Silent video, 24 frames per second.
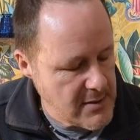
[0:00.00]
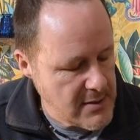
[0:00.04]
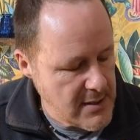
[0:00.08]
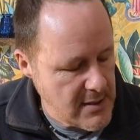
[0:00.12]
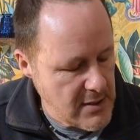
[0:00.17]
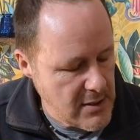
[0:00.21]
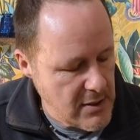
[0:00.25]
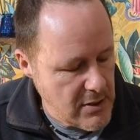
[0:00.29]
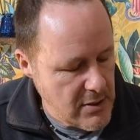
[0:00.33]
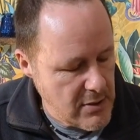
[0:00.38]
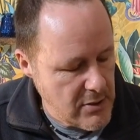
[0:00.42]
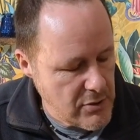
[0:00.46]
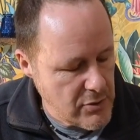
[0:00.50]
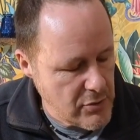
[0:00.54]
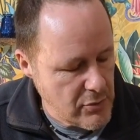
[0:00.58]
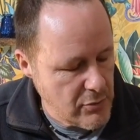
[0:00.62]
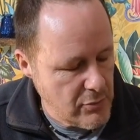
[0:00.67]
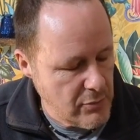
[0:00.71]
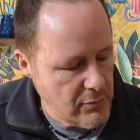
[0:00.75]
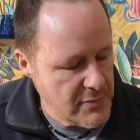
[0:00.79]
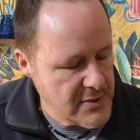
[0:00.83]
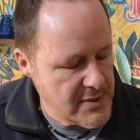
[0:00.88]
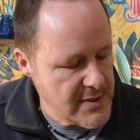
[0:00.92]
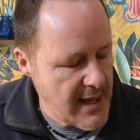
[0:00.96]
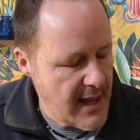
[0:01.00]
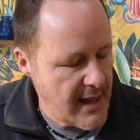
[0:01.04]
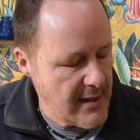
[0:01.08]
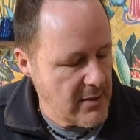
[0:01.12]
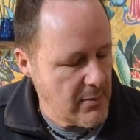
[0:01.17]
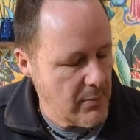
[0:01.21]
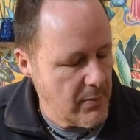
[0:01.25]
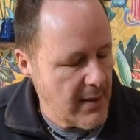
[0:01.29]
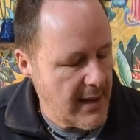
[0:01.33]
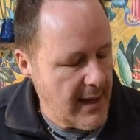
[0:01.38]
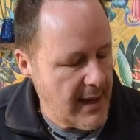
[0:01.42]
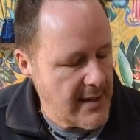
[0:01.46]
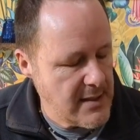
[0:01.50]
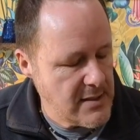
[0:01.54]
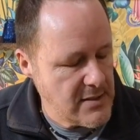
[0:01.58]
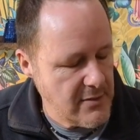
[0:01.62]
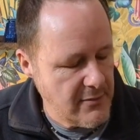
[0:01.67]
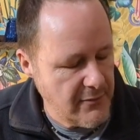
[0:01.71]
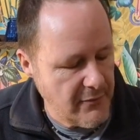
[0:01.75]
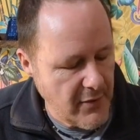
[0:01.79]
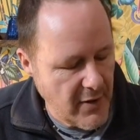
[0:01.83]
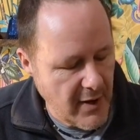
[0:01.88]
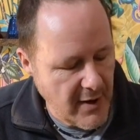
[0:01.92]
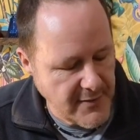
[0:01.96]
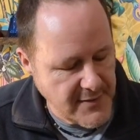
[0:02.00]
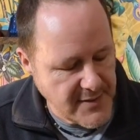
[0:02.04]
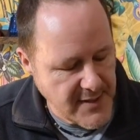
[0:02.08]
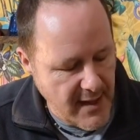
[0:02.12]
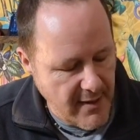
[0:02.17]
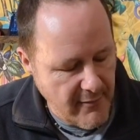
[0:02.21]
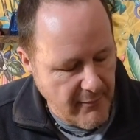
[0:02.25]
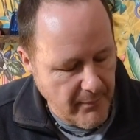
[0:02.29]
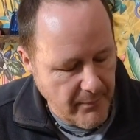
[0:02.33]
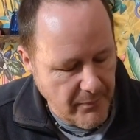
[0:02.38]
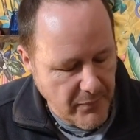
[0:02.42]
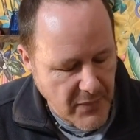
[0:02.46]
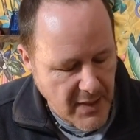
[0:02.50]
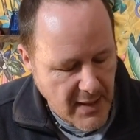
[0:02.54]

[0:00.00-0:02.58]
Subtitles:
in the usual standard place of 5, 7,